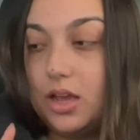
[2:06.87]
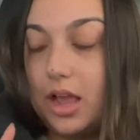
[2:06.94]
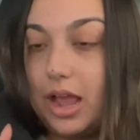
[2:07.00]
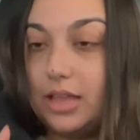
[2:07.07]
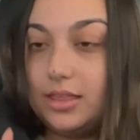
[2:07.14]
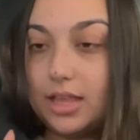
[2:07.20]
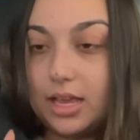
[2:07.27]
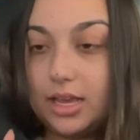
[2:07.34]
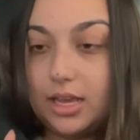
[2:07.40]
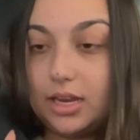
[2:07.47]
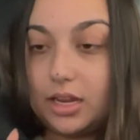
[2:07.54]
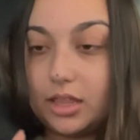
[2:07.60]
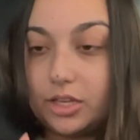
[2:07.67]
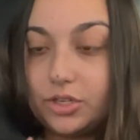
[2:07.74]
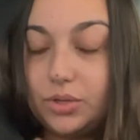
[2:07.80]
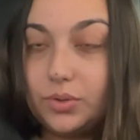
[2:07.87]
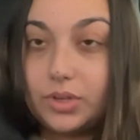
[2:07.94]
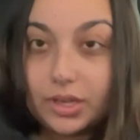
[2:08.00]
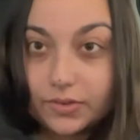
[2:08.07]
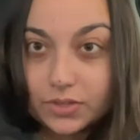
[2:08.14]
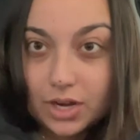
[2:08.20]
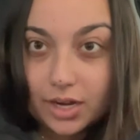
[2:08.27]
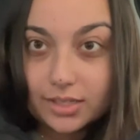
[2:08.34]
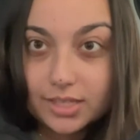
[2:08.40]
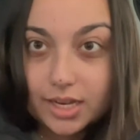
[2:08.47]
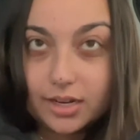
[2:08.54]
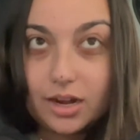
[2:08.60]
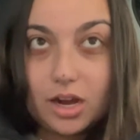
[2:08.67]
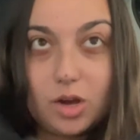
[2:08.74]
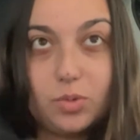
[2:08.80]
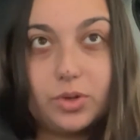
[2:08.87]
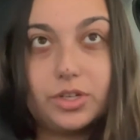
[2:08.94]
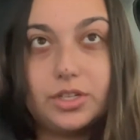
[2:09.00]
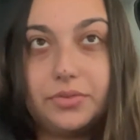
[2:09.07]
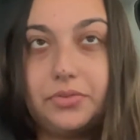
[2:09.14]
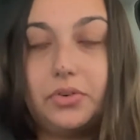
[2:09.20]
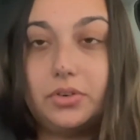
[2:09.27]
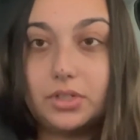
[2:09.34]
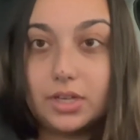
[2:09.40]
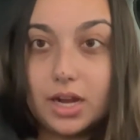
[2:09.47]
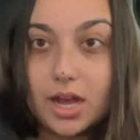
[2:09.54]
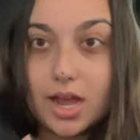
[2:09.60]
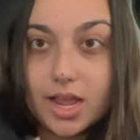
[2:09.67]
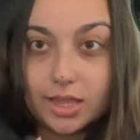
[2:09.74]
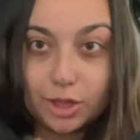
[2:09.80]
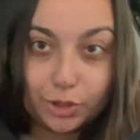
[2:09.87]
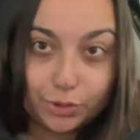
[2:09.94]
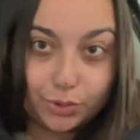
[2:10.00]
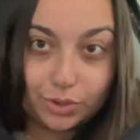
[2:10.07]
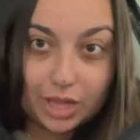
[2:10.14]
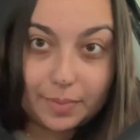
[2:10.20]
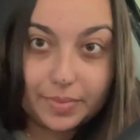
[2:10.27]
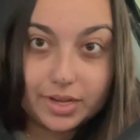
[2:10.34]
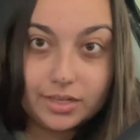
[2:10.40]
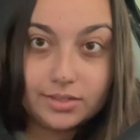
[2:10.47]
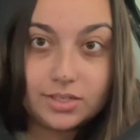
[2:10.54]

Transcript: and then the two gift cards I got were Sephora and Lululemon.